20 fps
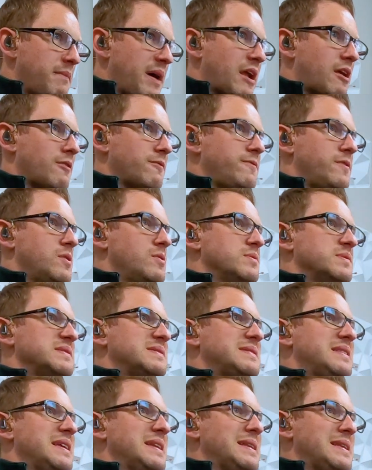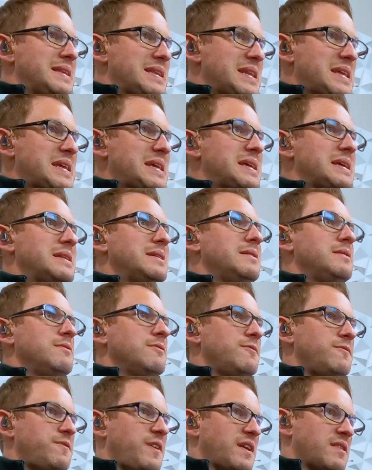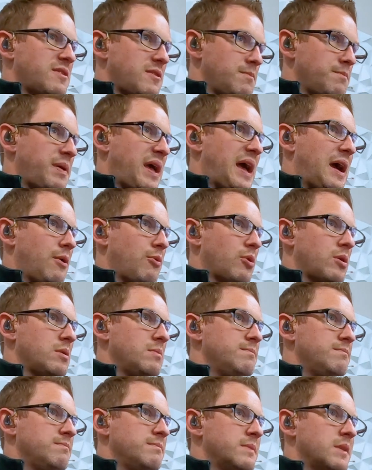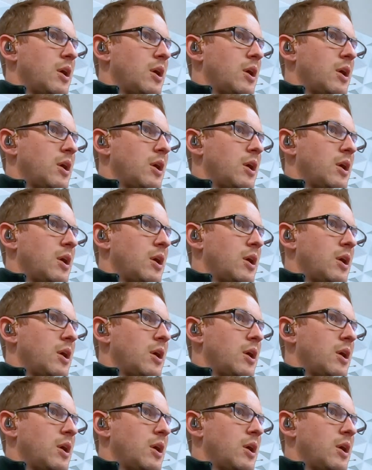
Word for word: microphones that need Phantom Power